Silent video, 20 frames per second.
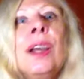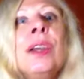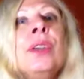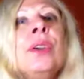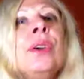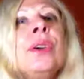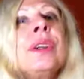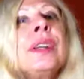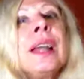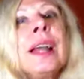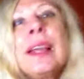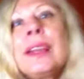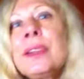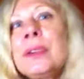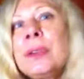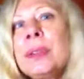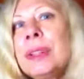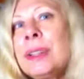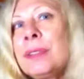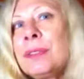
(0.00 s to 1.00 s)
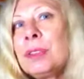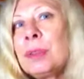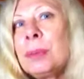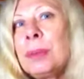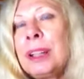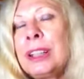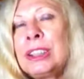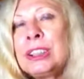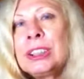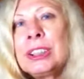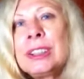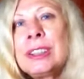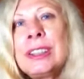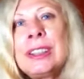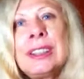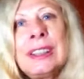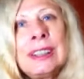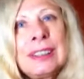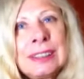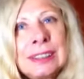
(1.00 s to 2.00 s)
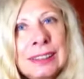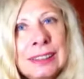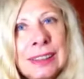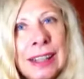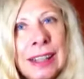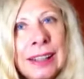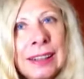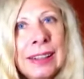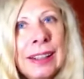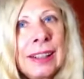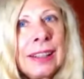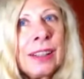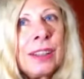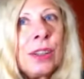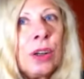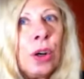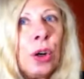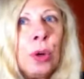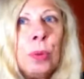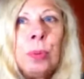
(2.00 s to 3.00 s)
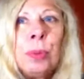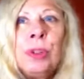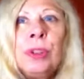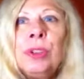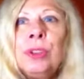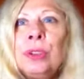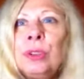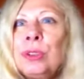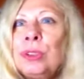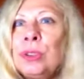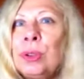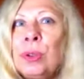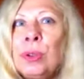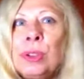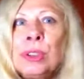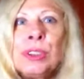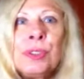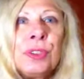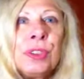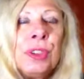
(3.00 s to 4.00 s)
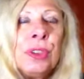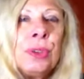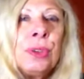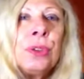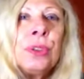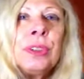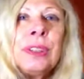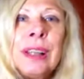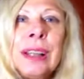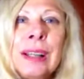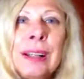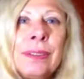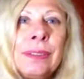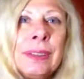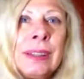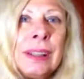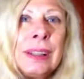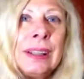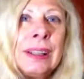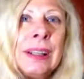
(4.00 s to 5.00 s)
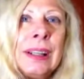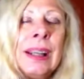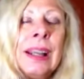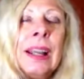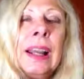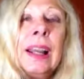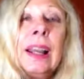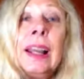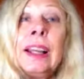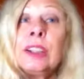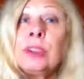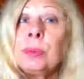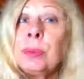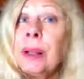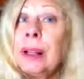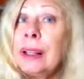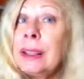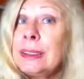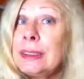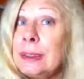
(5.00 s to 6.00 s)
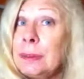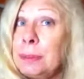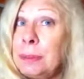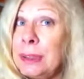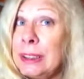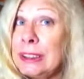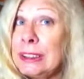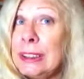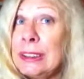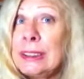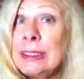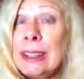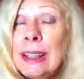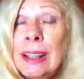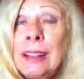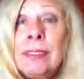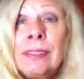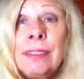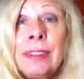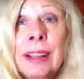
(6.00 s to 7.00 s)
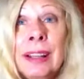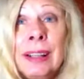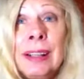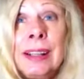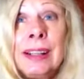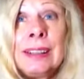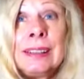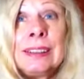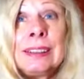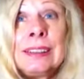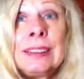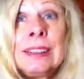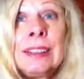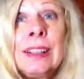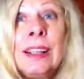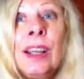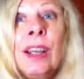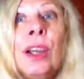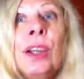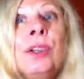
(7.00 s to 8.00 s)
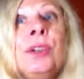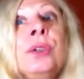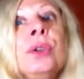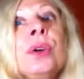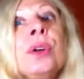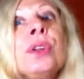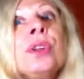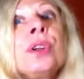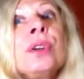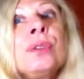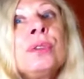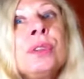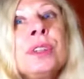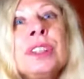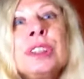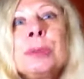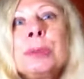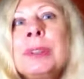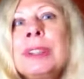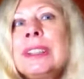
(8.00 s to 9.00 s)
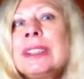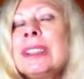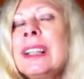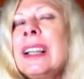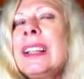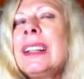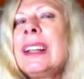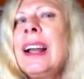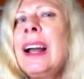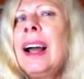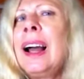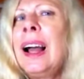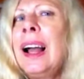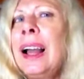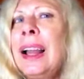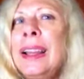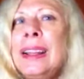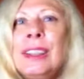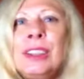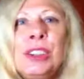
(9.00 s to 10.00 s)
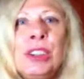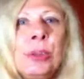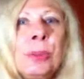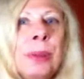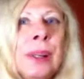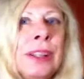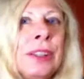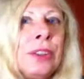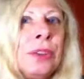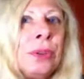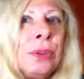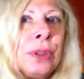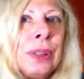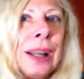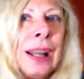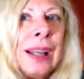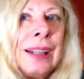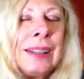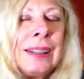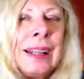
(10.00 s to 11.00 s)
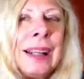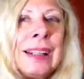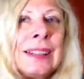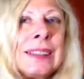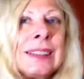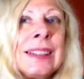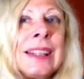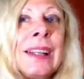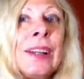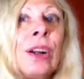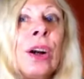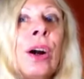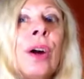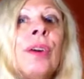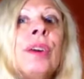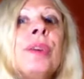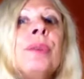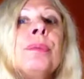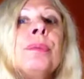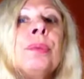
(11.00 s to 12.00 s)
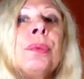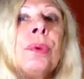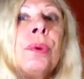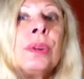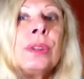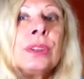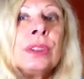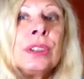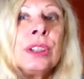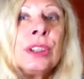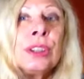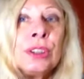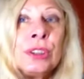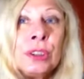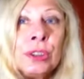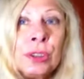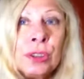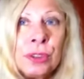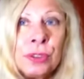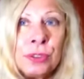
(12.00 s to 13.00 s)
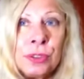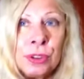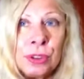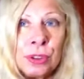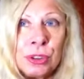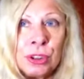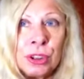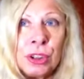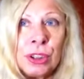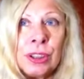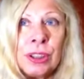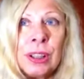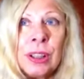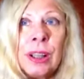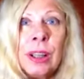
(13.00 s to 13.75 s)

You're gathering information and insight that can open new doors for you creatively, as well as in business and finance. Your charisma is on high as you make new contacts that are important to your future.